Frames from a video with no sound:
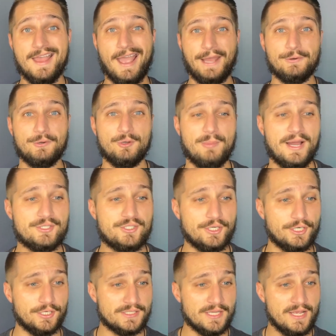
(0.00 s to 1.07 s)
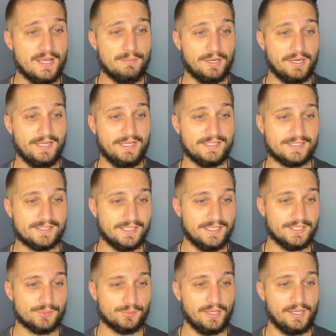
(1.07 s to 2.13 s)
I don't know about yours, but it's
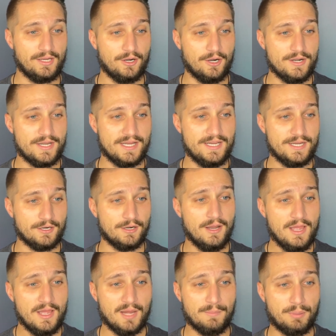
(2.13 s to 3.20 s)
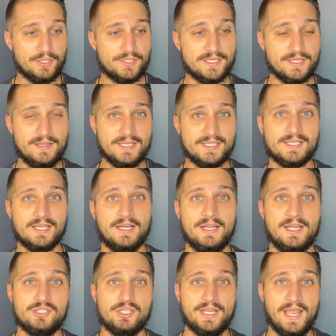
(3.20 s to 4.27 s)
it's really hard to hear a person this
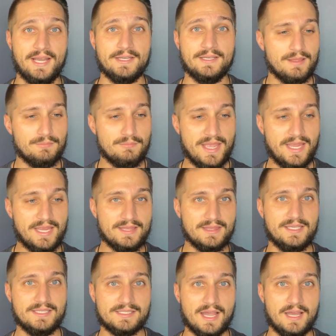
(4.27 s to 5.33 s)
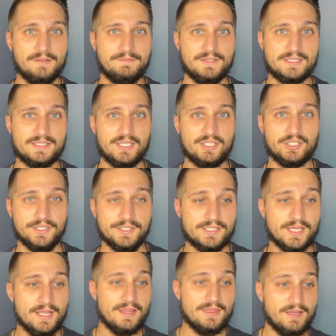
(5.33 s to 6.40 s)
uneducated making these kind of decisions
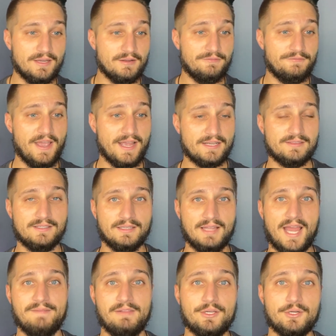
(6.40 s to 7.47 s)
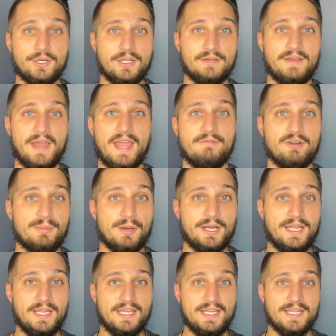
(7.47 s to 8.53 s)
that affect the livelihood of
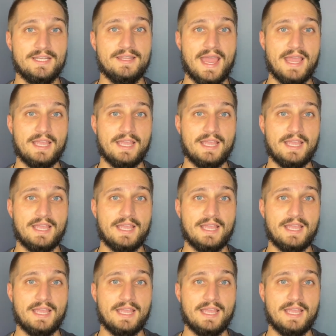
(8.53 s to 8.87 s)
everybody in that